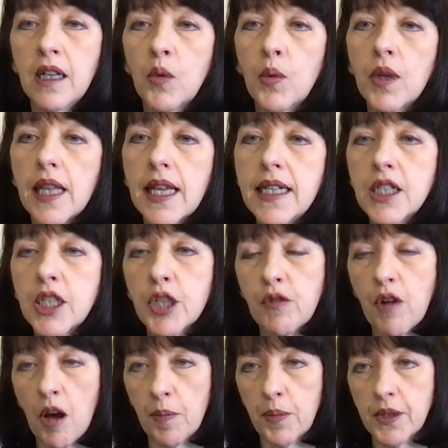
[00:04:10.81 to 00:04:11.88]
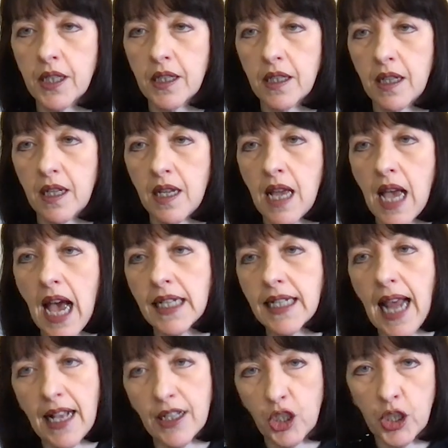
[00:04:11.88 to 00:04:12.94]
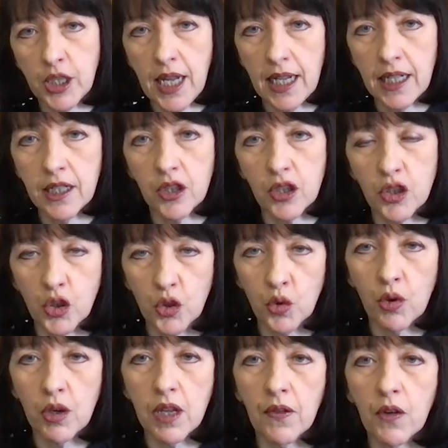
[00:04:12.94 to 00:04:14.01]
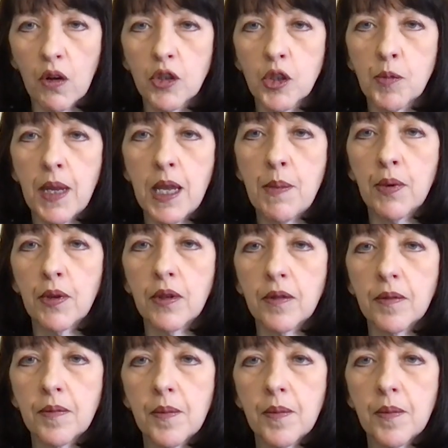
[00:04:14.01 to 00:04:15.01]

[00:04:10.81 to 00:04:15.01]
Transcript: will interrupt and agitate the story of God's people.